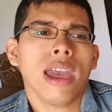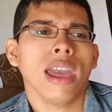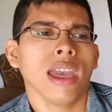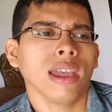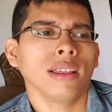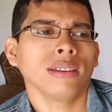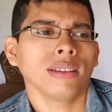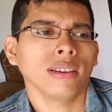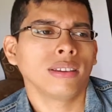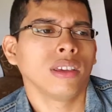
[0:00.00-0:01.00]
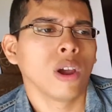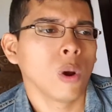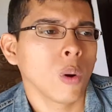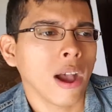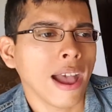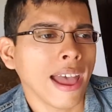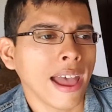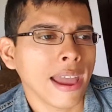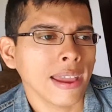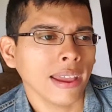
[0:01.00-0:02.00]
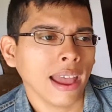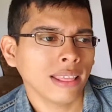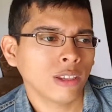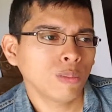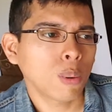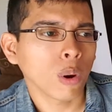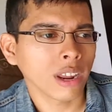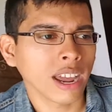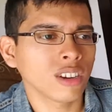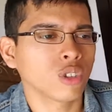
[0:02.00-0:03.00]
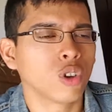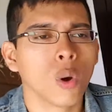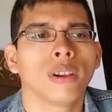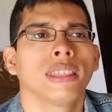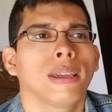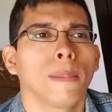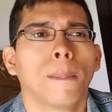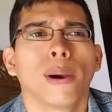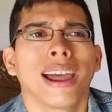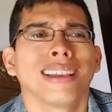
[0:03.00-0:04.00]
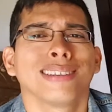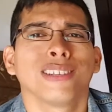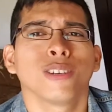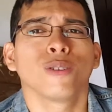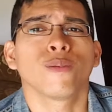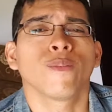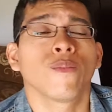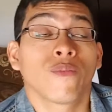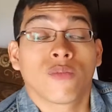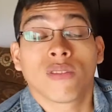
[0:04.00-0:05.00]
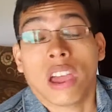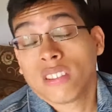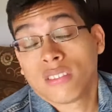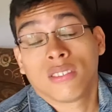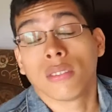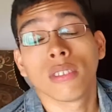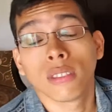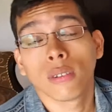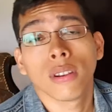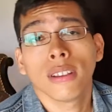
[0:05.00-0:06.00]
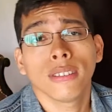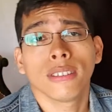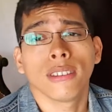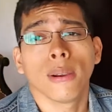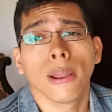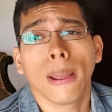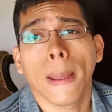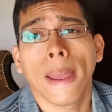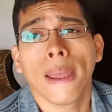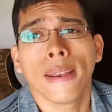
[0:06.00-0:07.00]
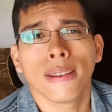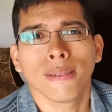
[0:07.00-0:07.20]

And, you know, I at this point, I just go with it, but I still think they're unnecessary, and